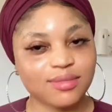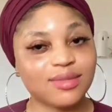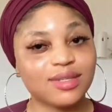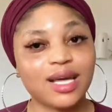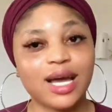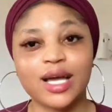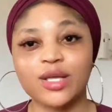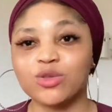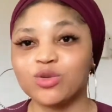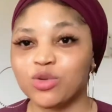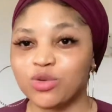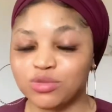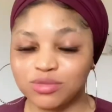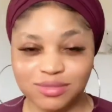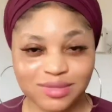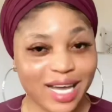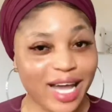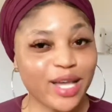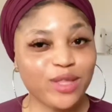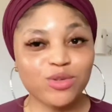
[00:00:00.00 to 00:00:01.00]
I know
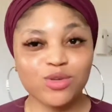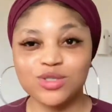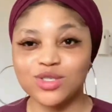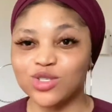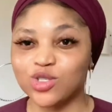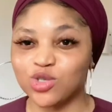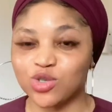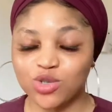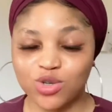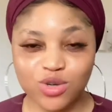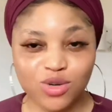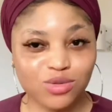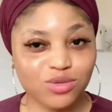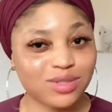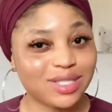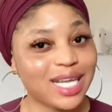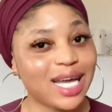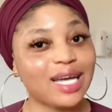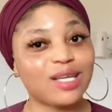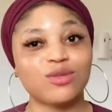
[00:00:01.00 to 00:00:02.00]
the struggle.
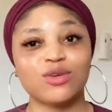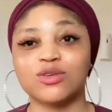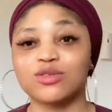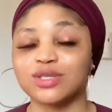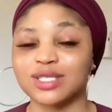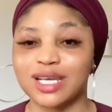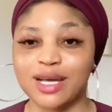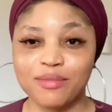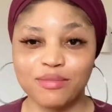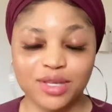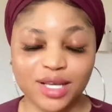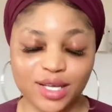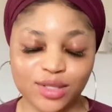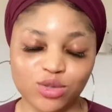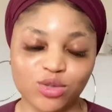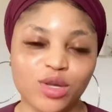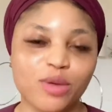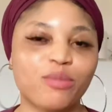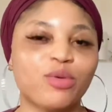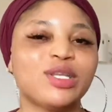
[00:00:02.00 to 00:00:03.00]
Dark knuckles can be
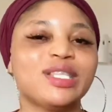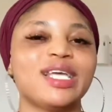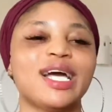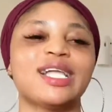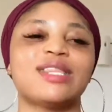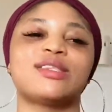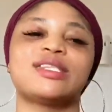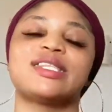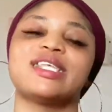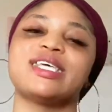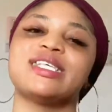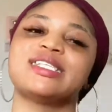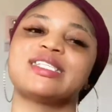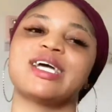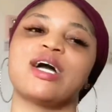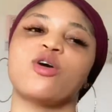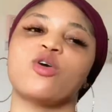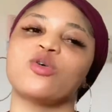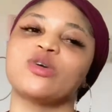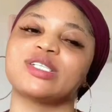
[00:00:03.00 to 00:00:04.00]
annoying, but there are things
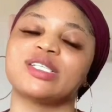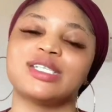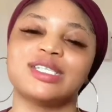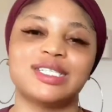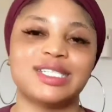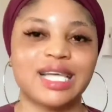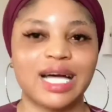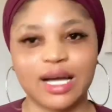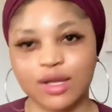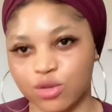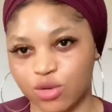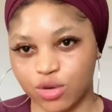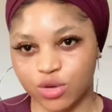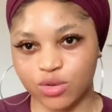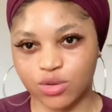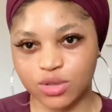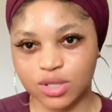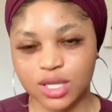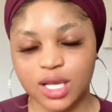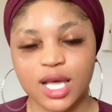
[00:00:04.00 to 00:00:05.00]
that causes dark
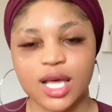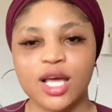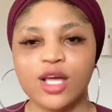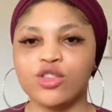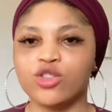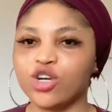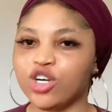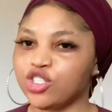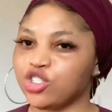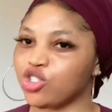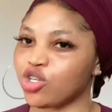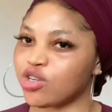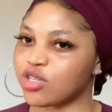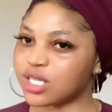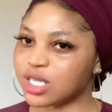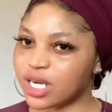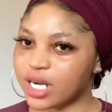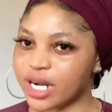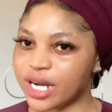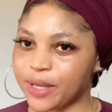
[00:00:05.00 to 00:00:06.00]
knuckles, not
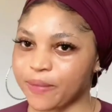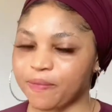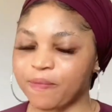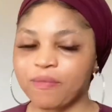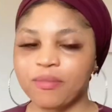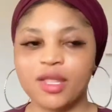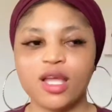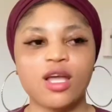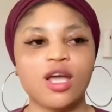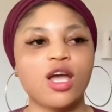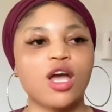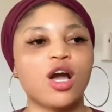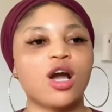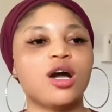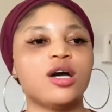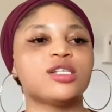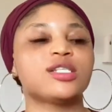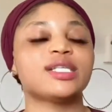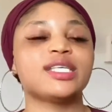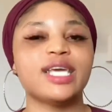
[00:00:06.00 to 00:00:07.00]
just cream.
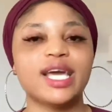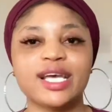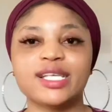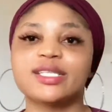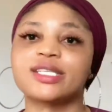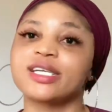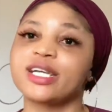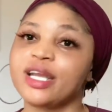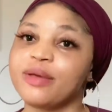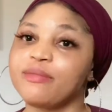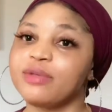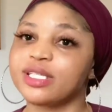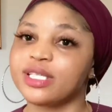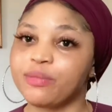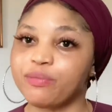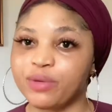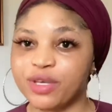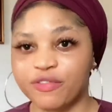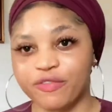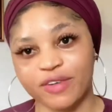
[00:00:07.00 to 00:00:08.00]
Because yes, cream is a
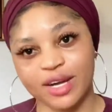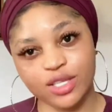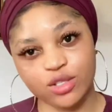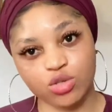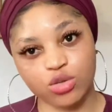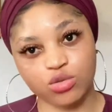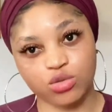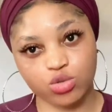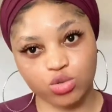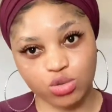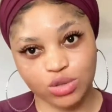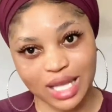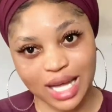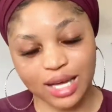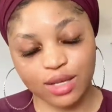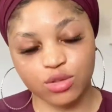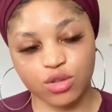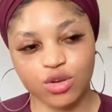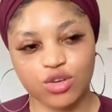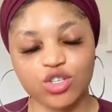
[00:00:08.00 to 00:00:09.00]
big factor to
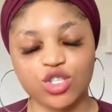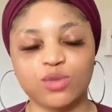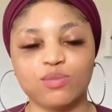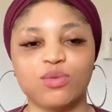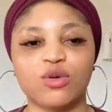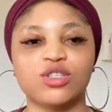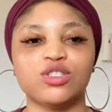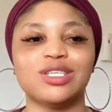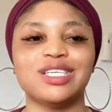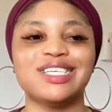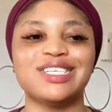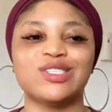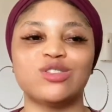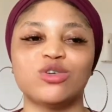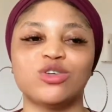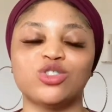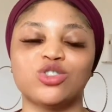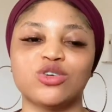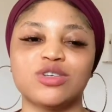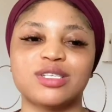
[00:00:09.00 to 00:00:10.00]
dark knuckles, but it's
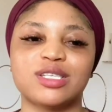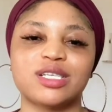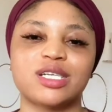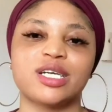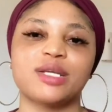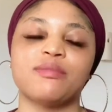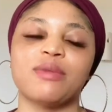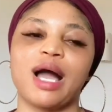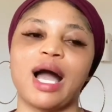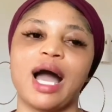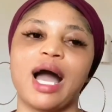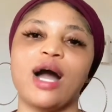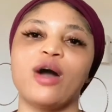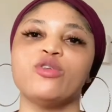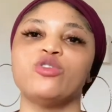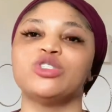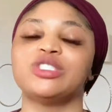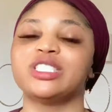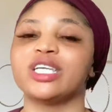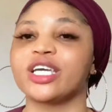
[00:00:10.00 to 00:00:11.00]
not just cream. How
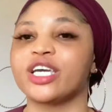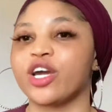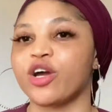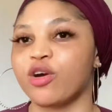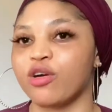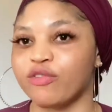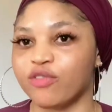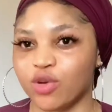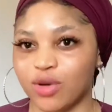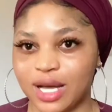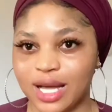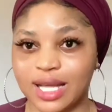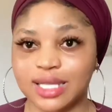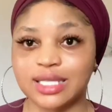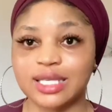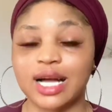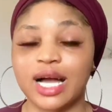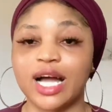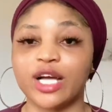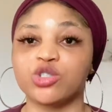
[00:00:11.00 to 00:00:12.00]
you take care of your hands
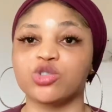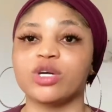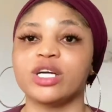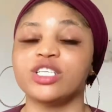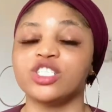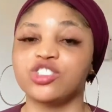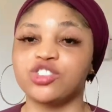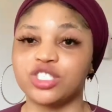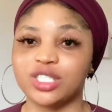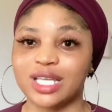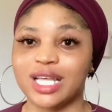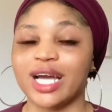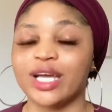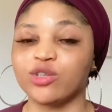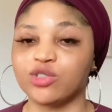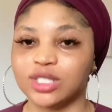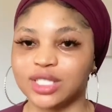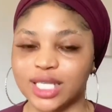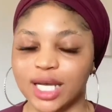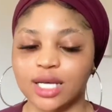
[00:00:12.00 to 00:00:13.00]
can actually trigger
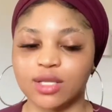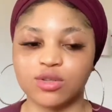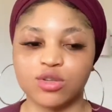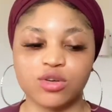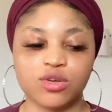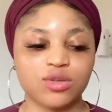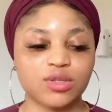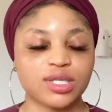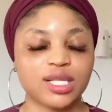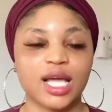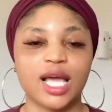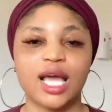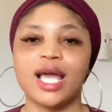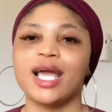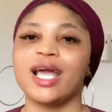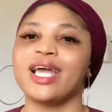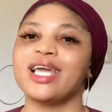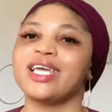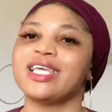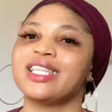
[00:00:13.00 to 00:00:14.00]
your dark knuckles,
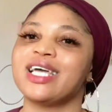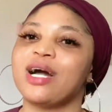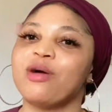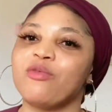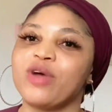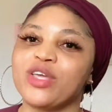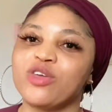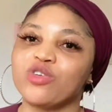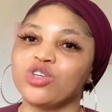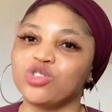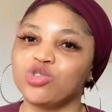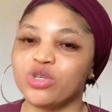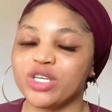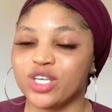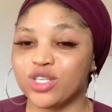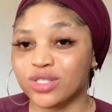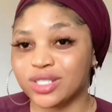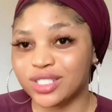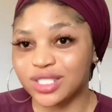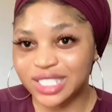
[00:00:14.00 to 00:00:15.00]
either when you're
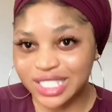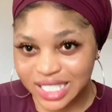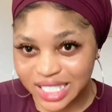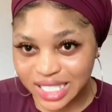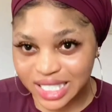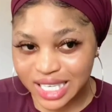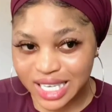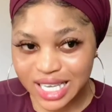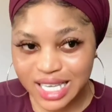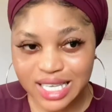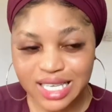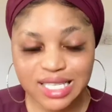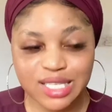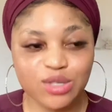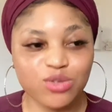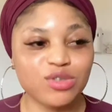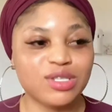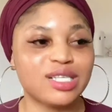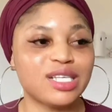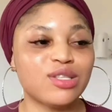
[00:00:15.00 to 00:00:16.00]
doing your dishes
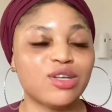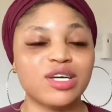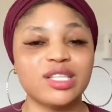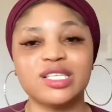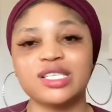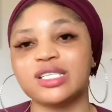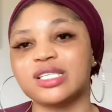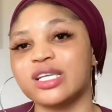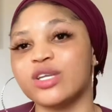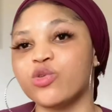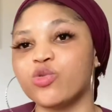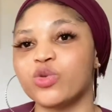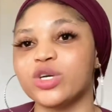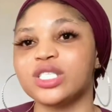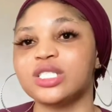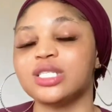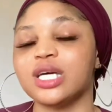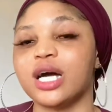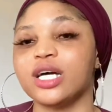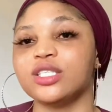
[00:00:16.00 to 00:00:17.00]
using all this
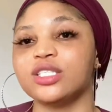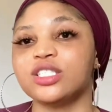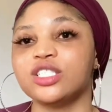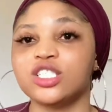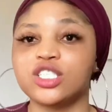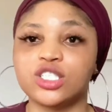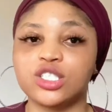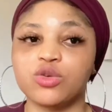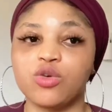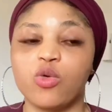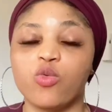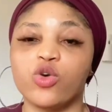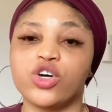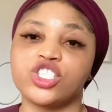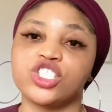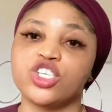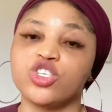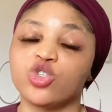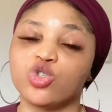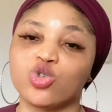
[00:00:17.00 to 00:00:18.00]
liquid dish or
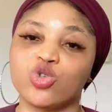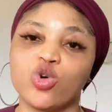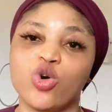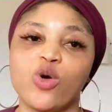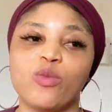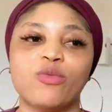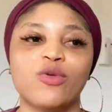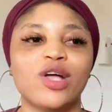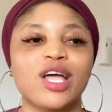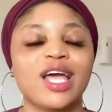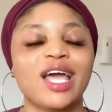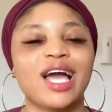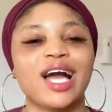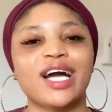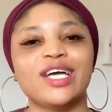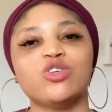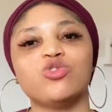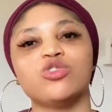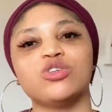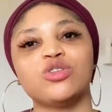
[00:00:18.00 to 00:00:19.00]
washing soap
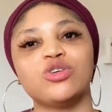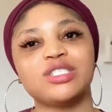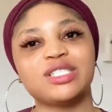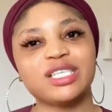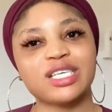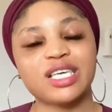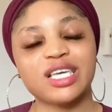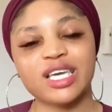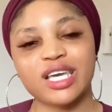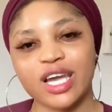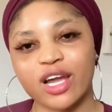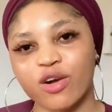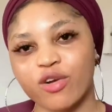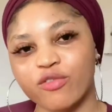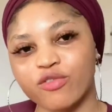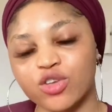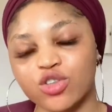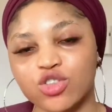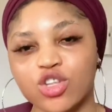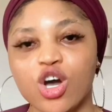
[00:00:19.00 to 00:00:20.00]
and you're not taking care
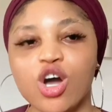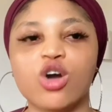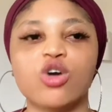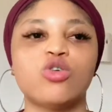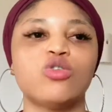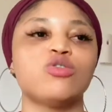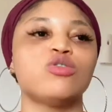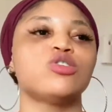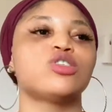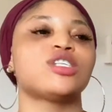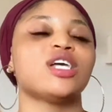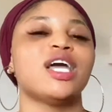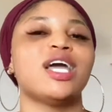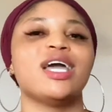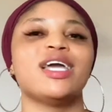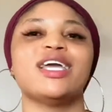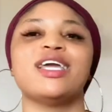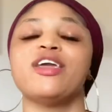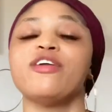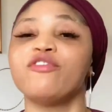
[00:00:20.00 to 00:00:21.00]
of your knuckles.
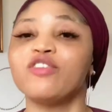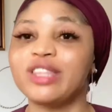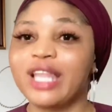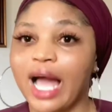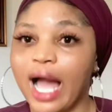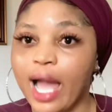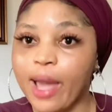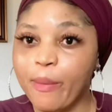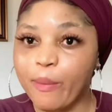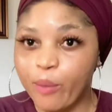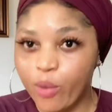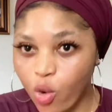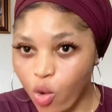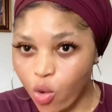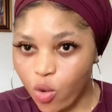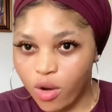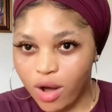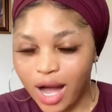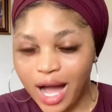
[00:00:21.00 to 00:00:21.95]
Even IPO